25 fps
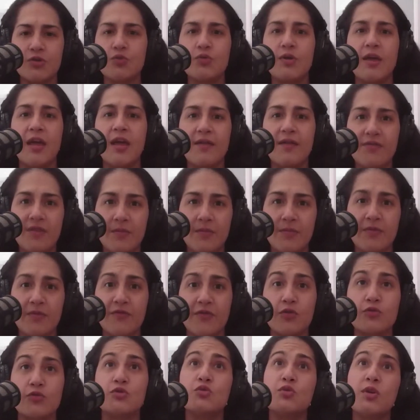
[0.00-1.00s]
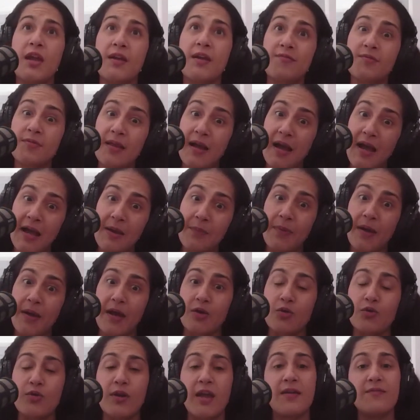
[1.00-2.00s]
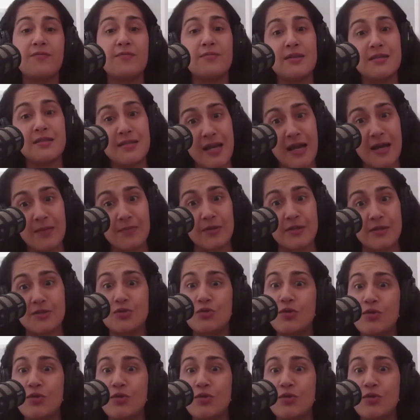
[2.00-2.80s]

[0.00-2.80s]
Who gave them the phones? Who gave them the iPad? Who gave them the tablets?